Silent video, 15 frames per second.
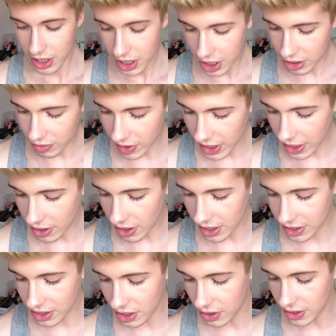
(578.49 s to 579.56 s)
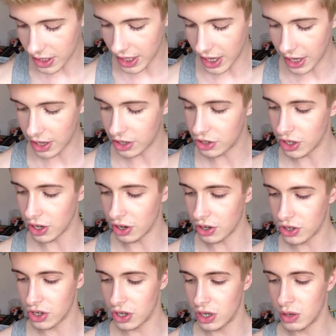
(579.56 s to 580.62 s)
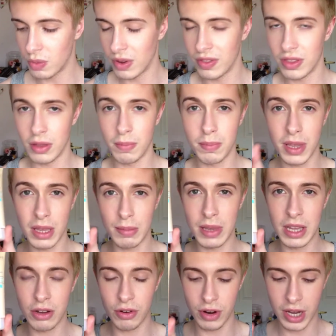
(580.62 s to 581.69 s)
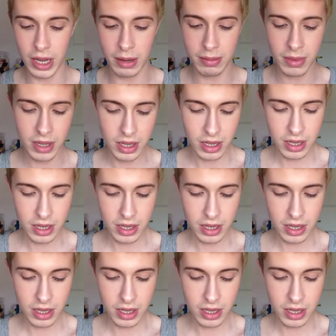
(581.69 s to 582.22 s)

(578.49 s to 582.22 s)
It's really nice using in conjunction with the BB cream,